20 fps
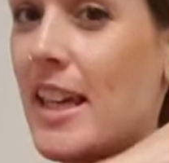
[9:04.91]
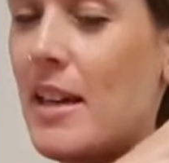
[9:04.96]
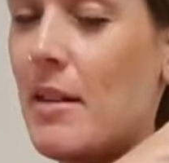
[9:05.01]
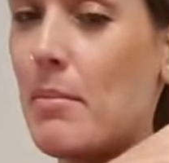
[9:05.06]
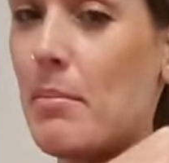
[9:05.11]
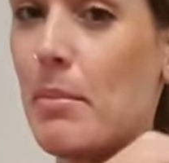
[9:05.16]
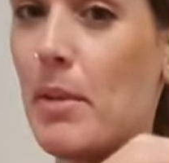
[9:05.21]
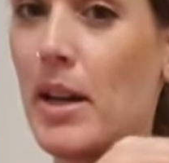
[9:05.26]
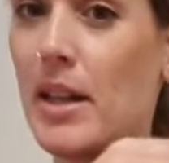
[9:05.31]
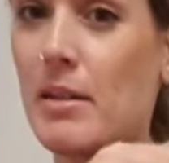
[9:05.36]
it
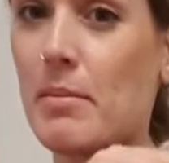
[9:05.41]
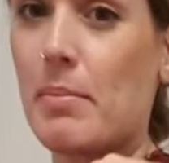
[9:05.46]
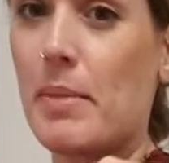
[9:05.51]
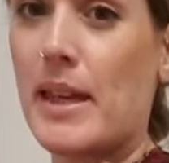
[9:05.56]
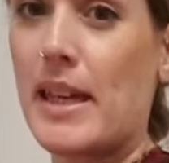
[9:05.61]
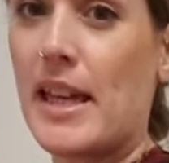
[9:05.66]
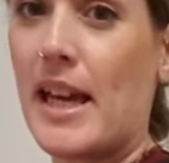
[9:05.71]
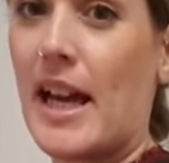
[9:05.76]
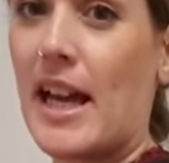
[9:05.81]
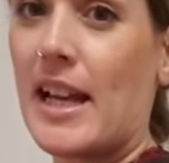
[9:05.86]
might
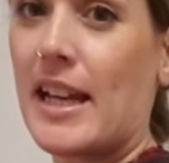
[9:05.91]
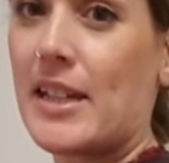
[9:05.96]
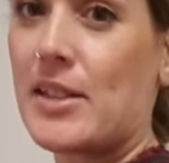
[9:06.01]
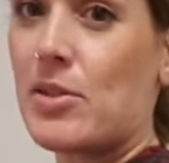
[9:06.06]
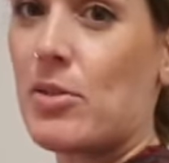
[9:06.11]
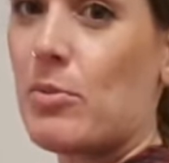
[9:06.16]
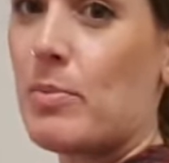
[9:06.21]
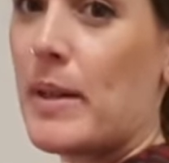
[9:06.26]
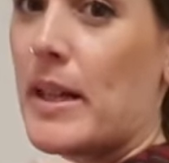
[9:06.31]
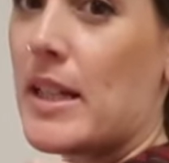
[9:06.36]
be a
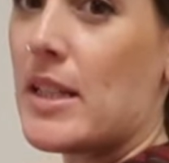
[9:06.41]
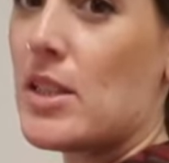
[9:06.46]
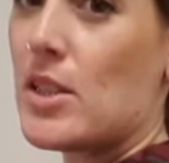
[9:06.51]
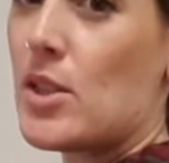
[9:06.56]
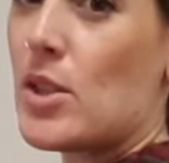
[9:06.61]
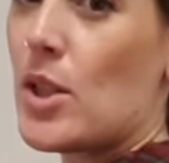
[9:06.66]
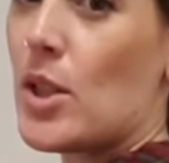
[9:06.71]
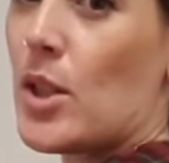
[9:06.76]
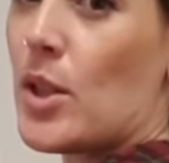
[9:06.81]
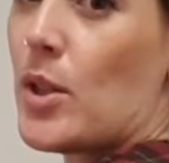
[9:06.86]
little bit
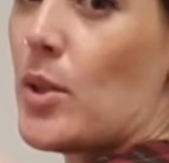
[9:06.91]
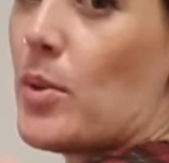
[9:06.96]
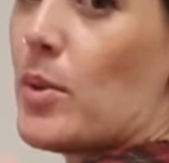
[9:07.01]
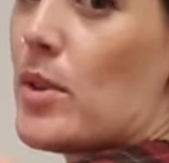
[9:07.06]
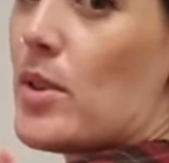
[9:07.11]
too